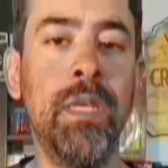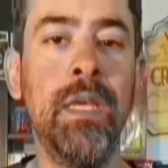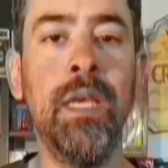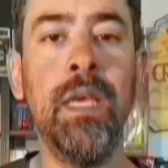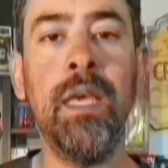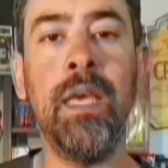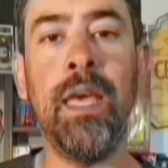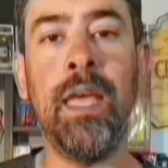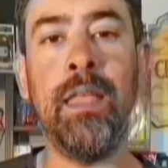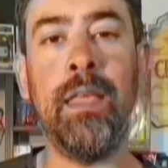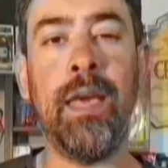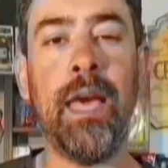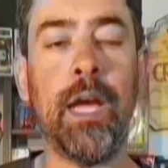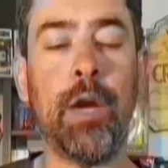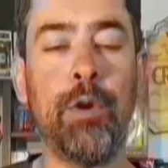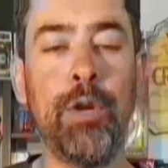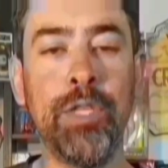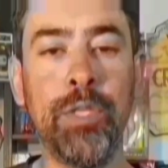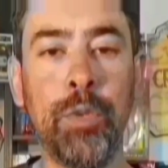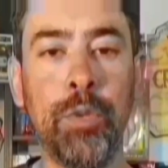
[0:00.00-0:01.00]
And you got Chris
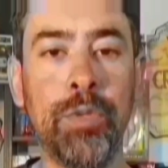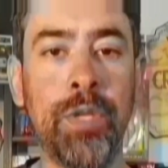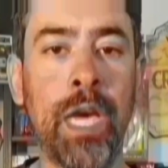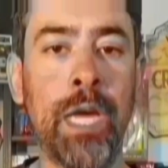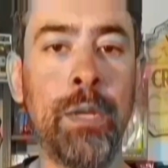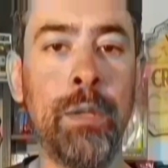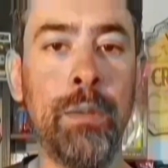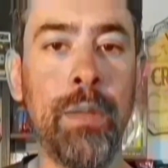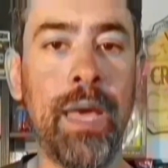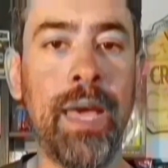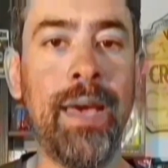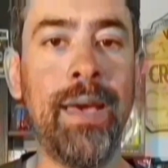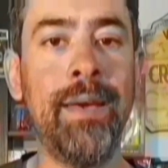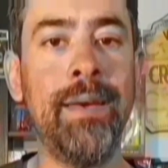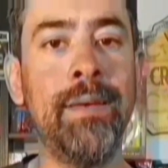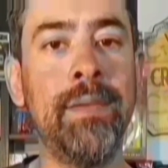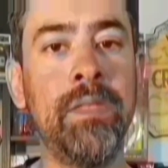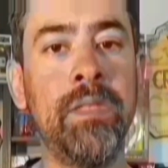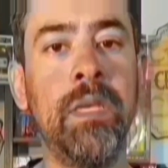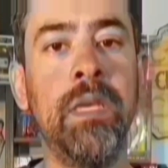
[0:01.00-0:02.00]
O'Donnell as
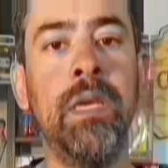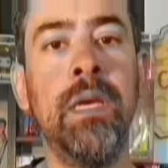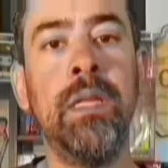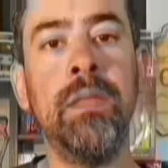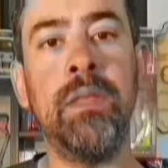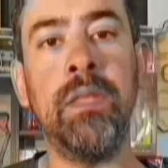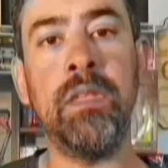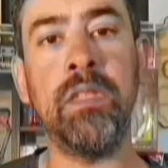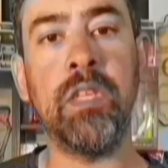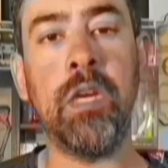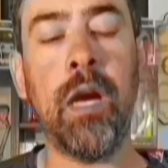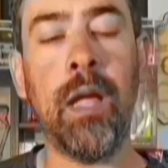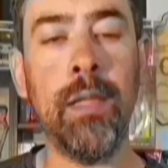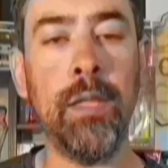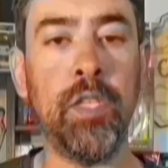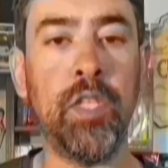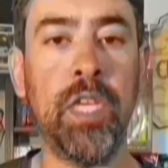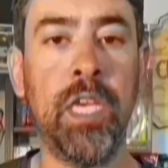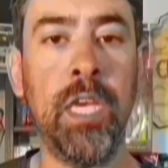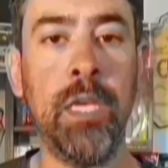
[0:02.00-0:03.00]
this college
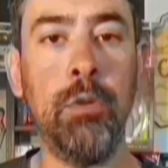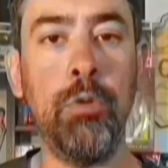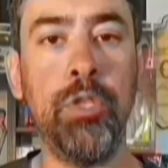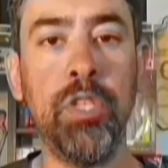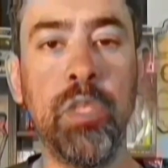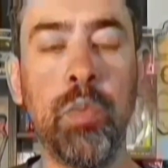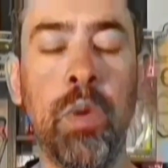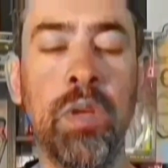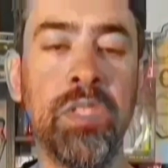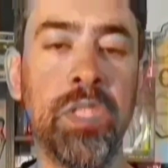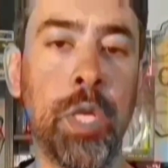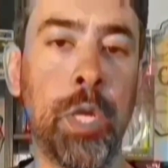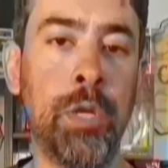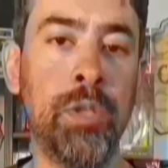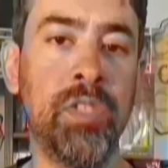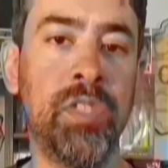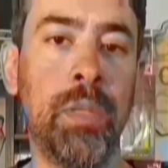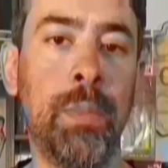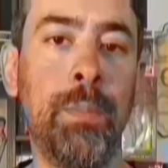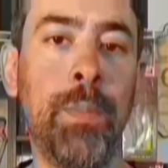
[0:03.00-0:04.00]
kid who just wants to earn some
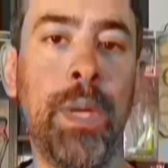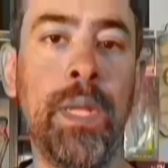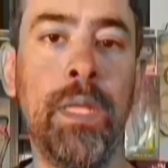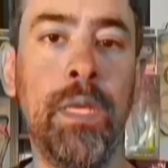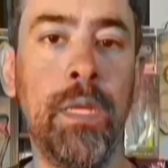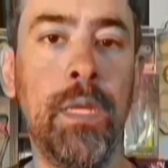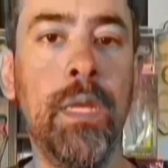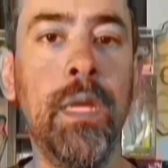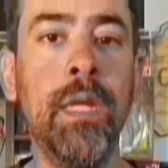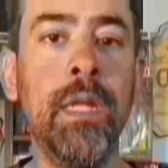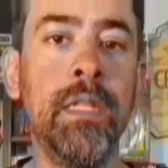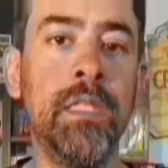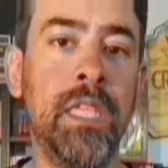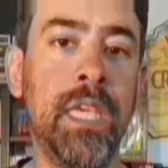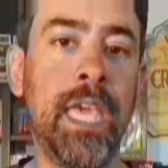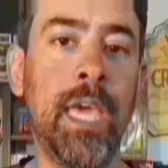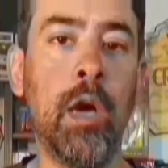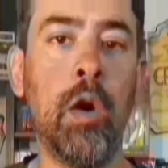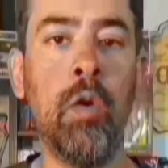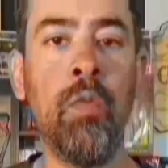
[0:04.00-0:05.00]
money to get
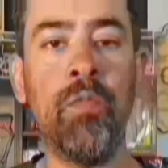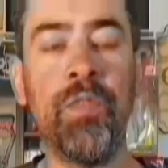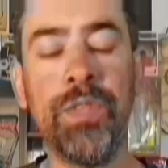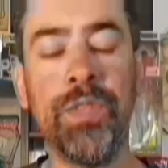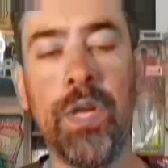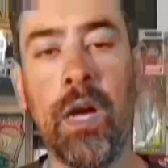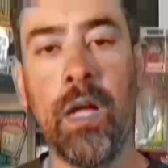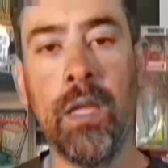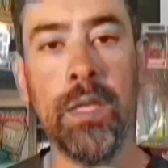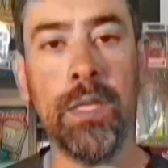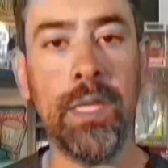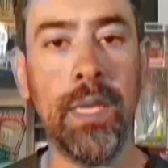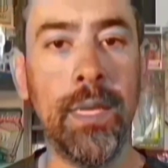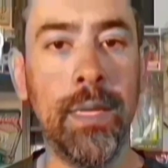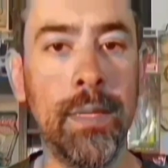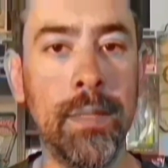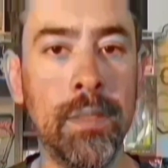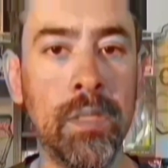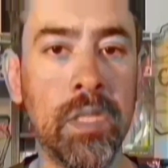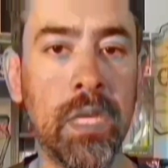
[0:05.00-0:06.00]
home for the holidays,
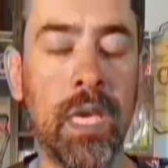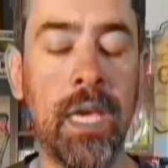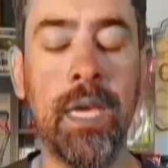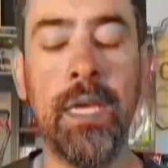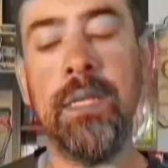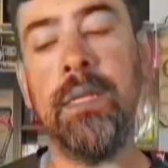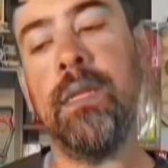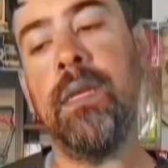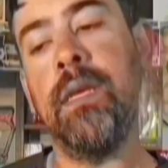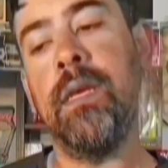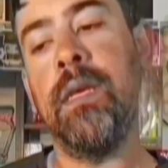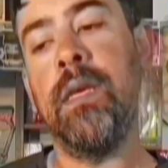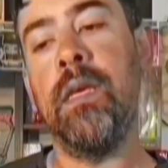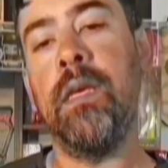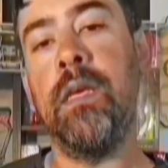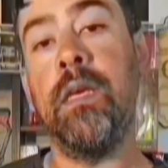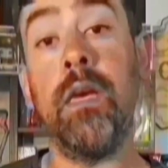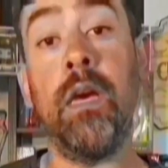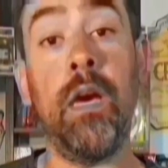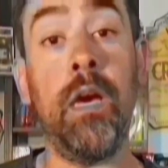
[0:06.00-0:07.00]
and
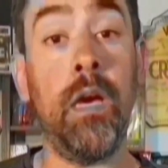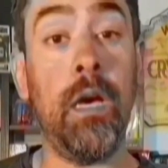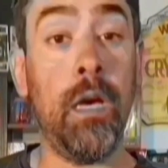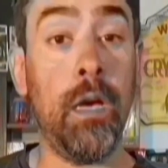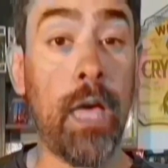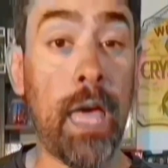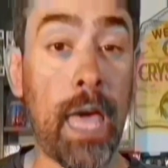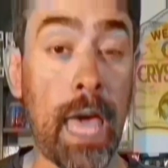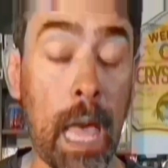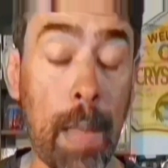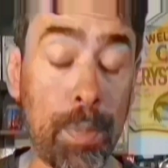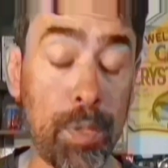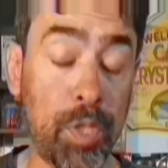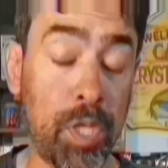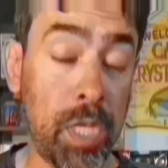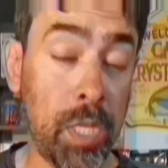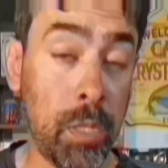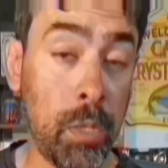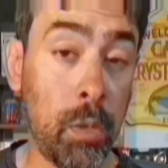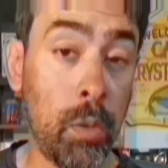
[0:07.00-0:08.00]
Al
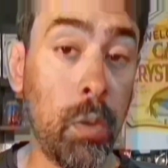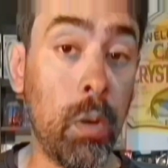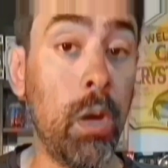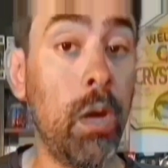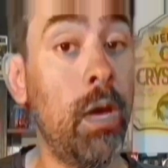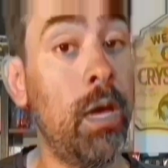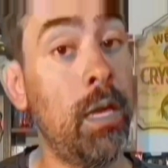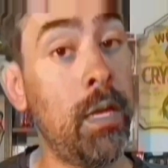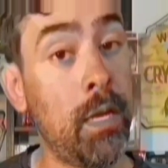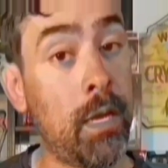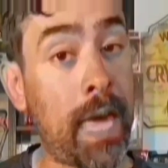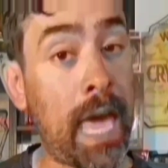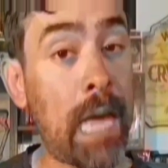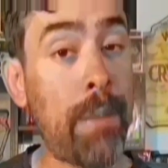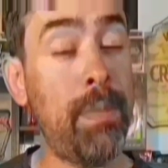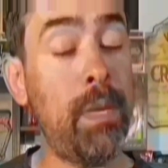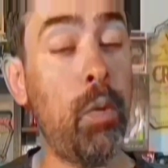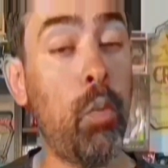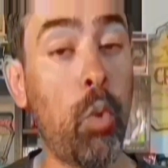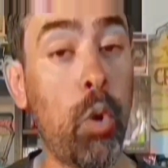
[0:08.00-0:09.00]
Pacino, an Academy
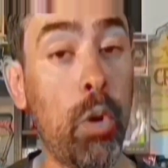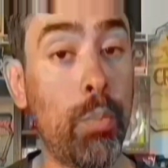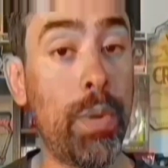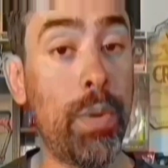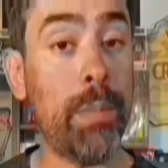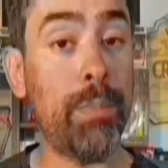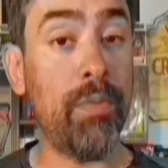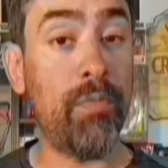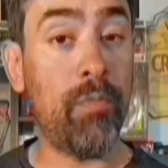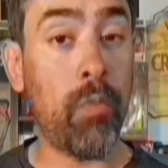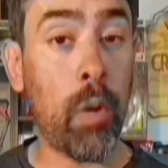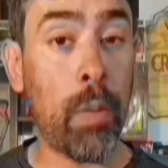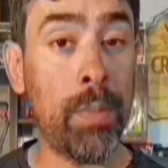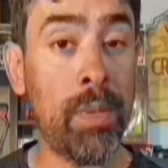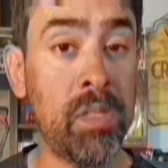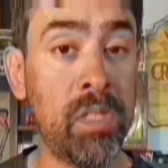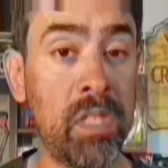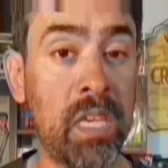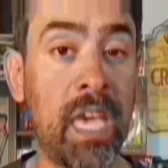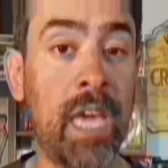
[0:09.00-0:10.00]
Award winning performance
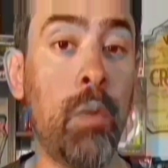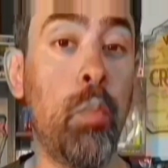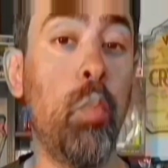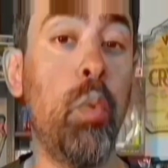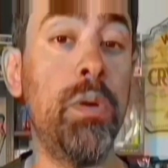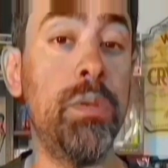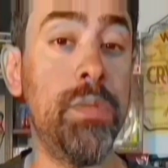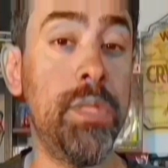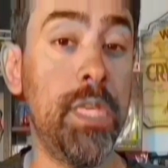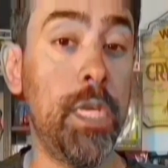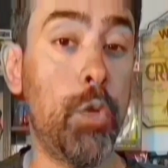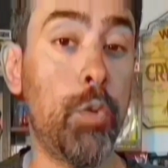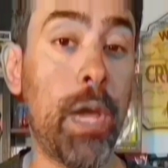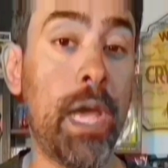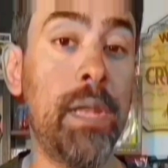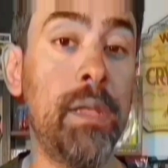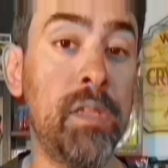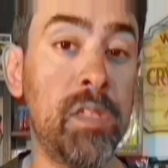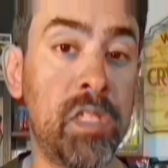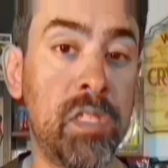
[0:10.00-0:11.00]
and one of the greatest